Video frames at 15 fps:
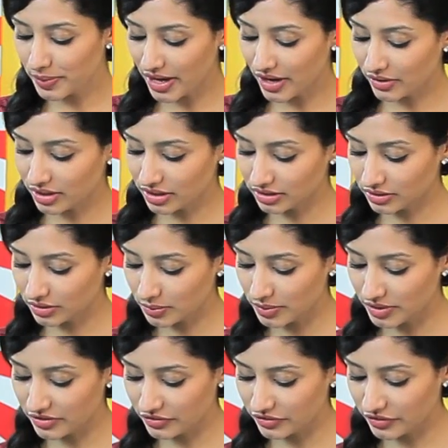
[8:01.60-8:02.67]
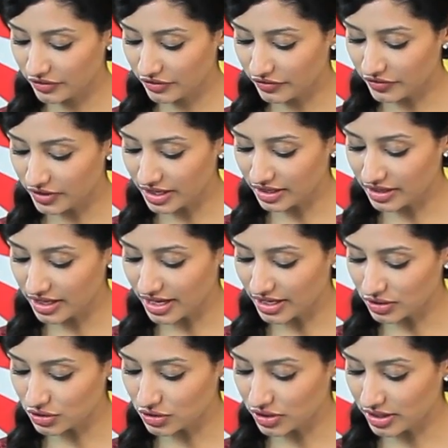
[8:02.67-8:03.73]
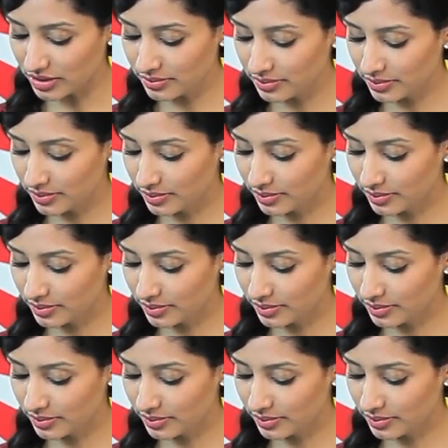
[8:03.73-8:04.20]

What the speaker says: out a little bit of vanilla ice cream.